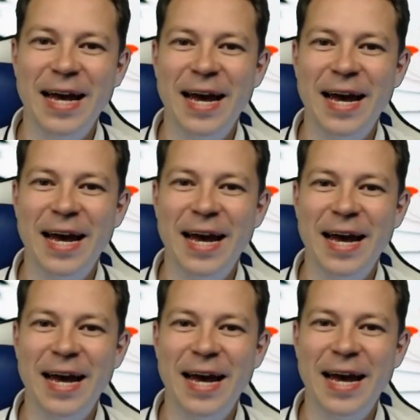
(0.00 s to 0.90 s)
Hi
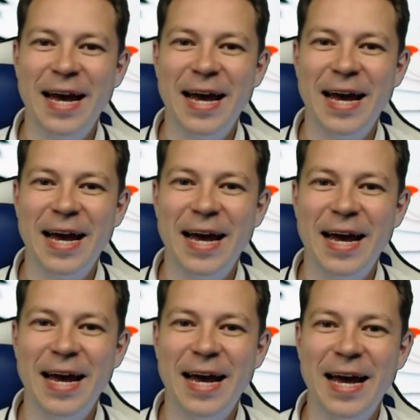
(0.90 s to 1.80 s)
guys, welcome
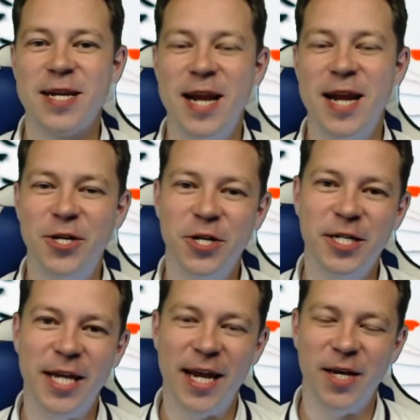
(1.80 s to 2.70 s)
to another
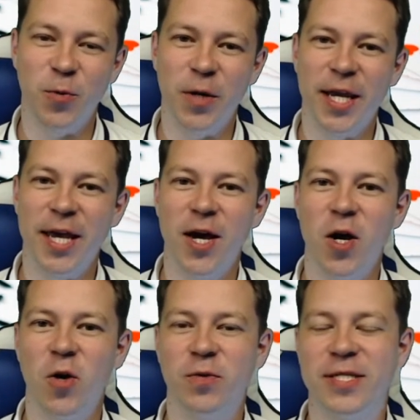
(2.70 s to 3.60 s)
daily videos.